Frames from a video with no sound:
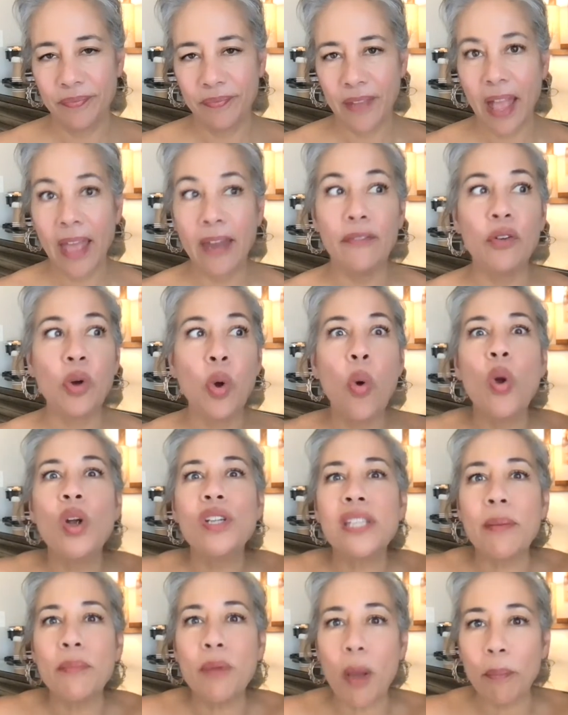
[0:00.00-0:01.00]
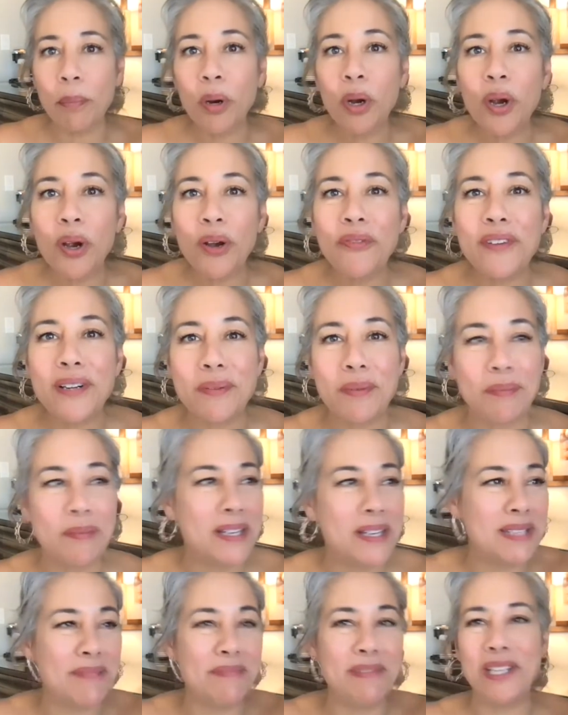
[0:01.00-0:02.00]
And of course, I'm not perfect
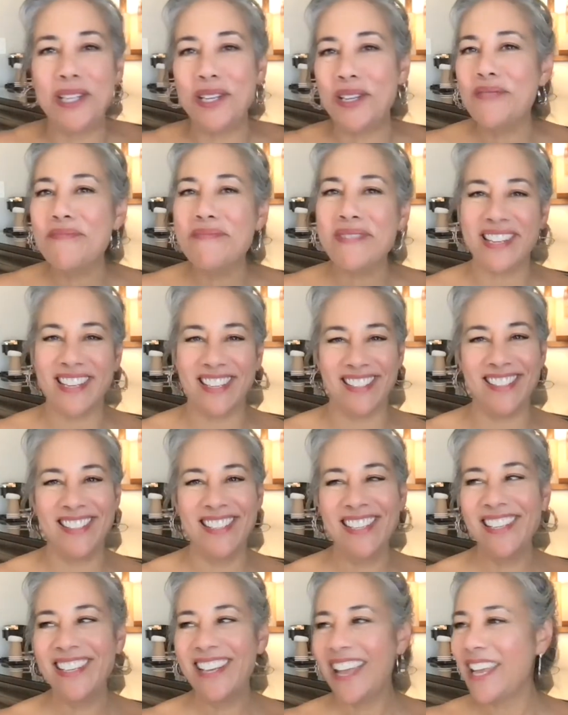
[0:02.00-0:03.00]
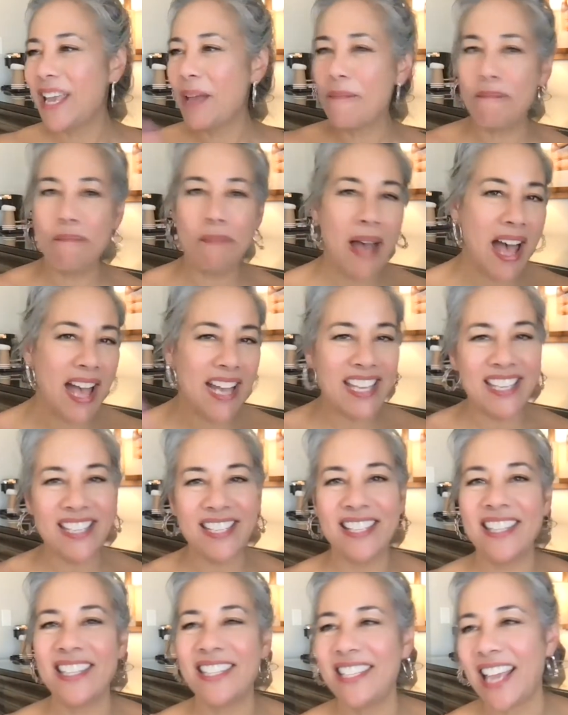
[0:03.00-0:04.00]
because I'm human. I get back
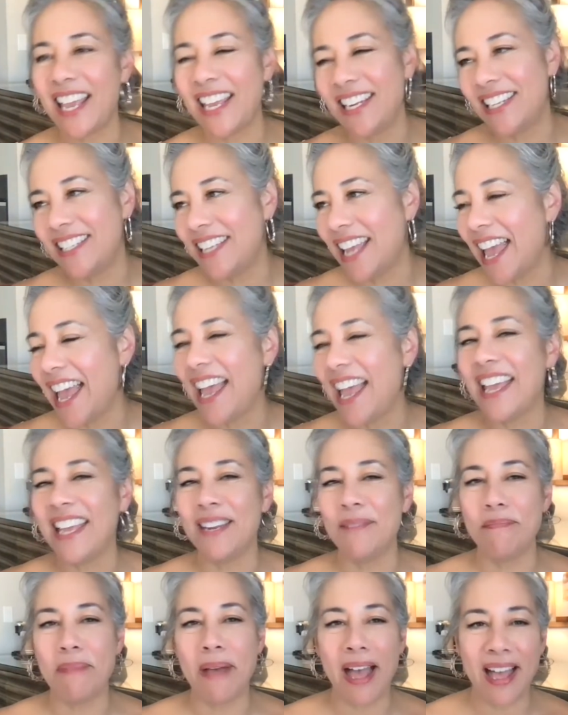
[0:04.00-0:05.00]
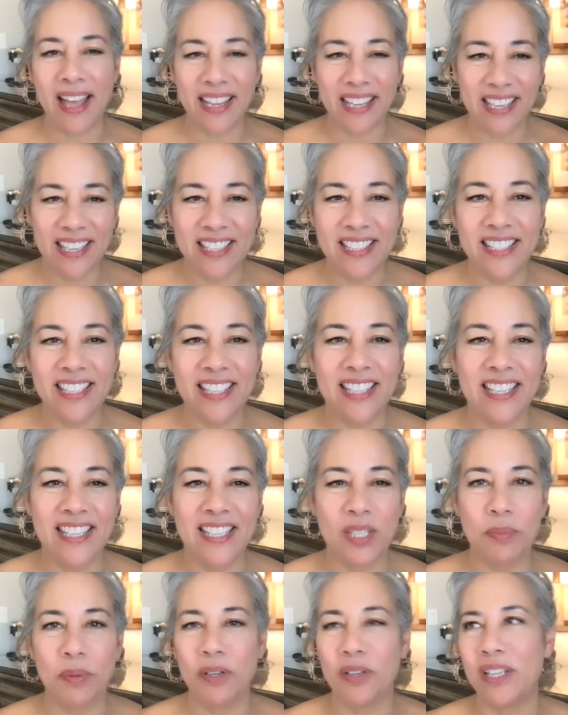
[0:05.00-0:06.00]
into the day to day and back into the
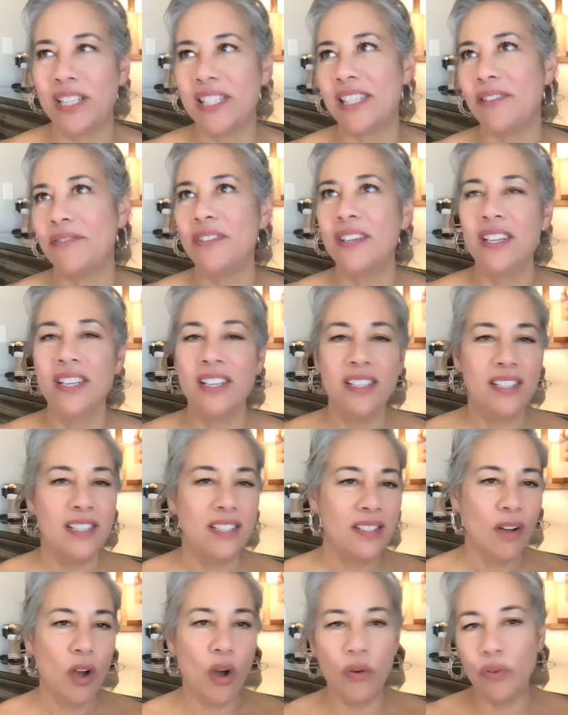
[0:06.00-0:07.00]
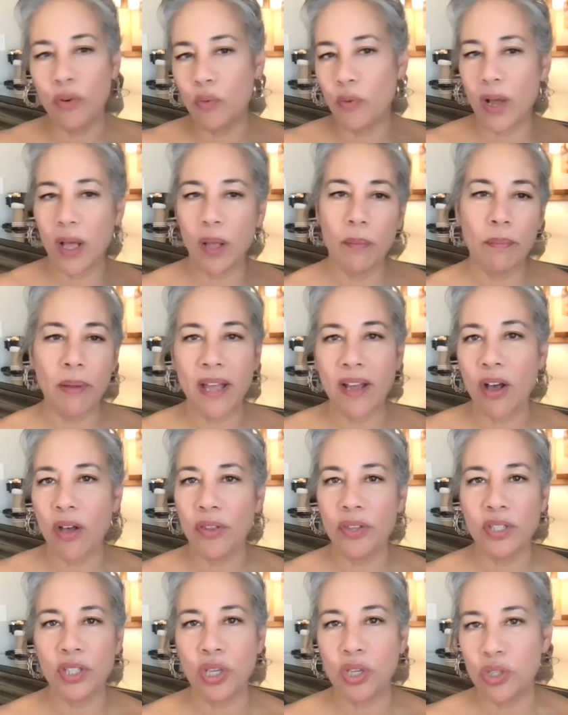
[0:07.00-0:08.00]
experience of overwhelmed by all
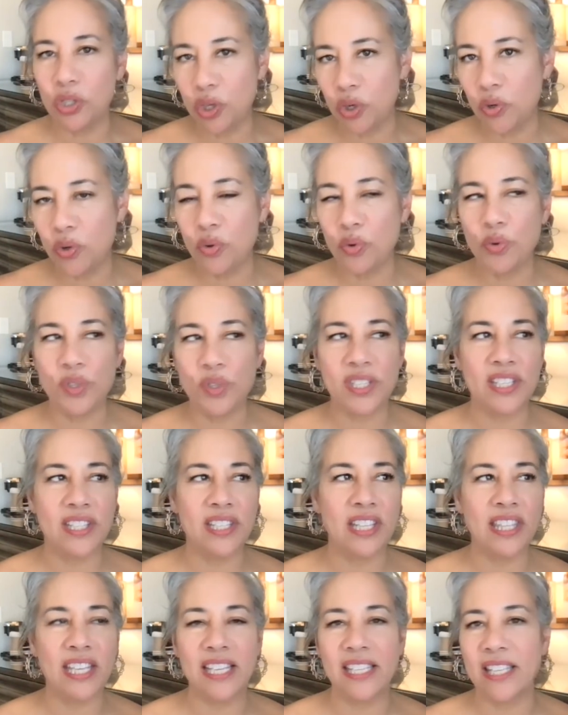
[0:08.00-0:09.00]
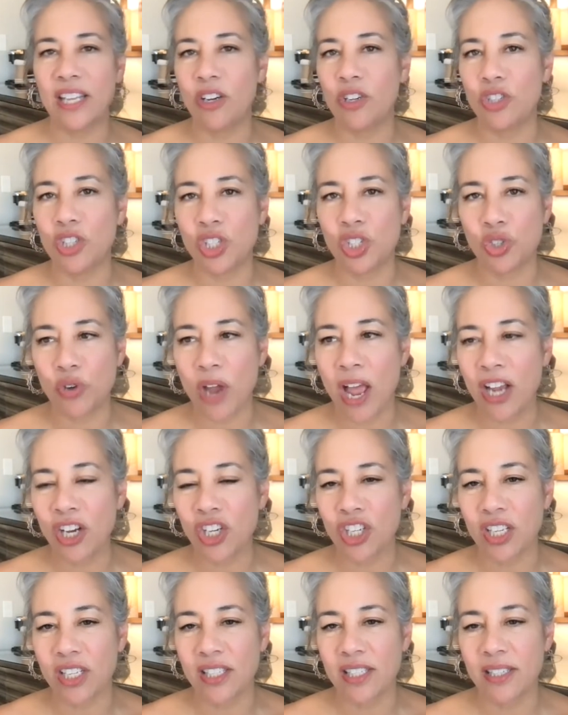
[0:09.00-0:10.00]
the to dos and the things that are
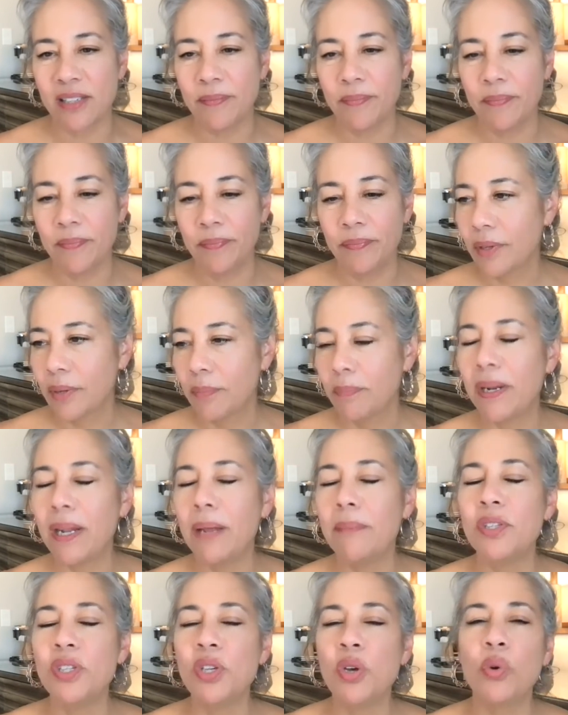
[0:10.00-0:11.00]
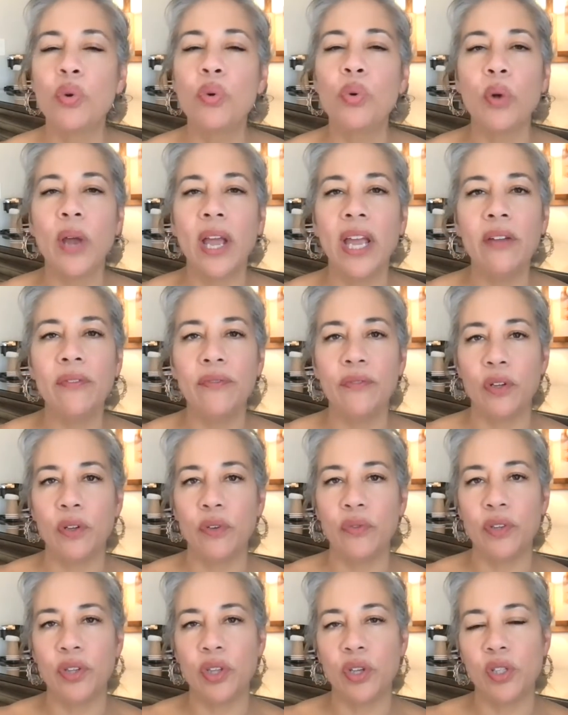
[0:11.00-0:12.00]
distractions. But I'm so
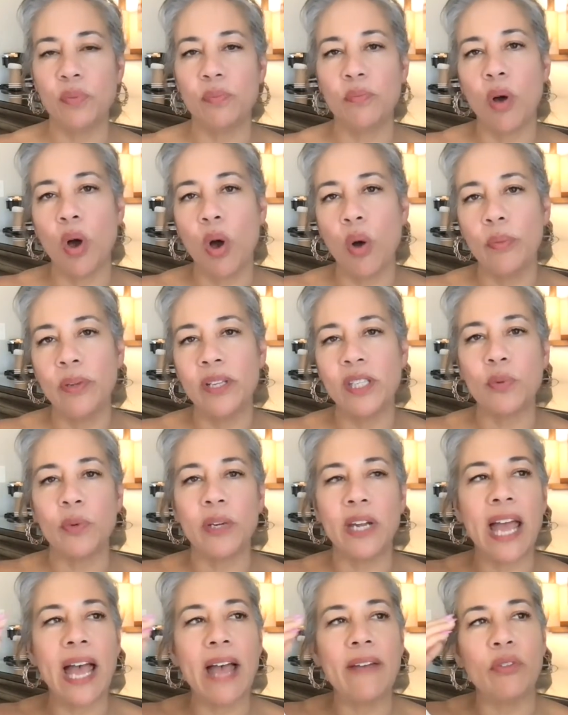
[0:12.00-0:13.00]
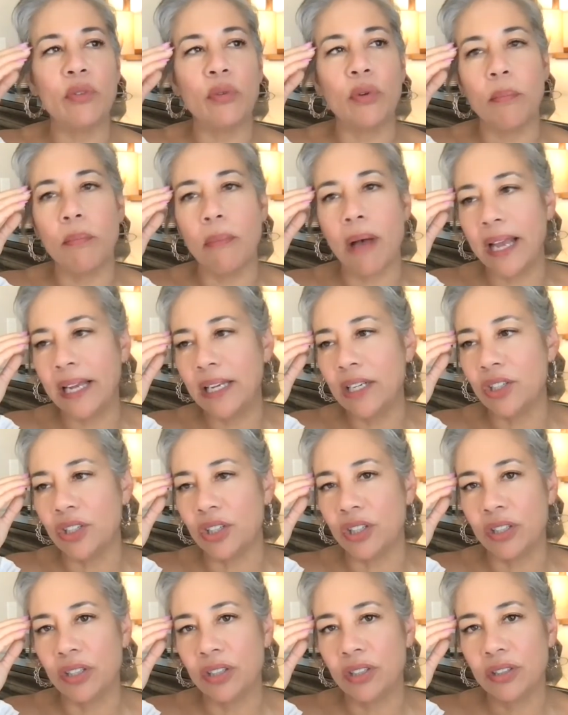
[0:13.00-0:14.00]
grateful for those moments when I have a
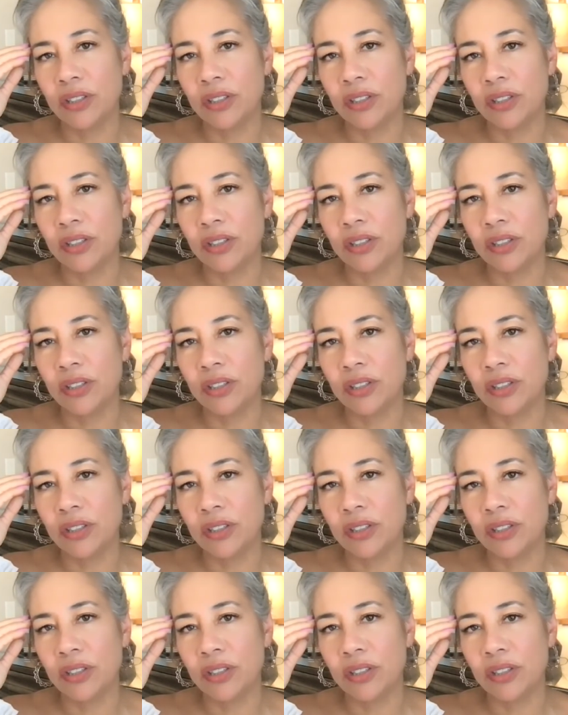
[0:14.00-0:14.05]
reminder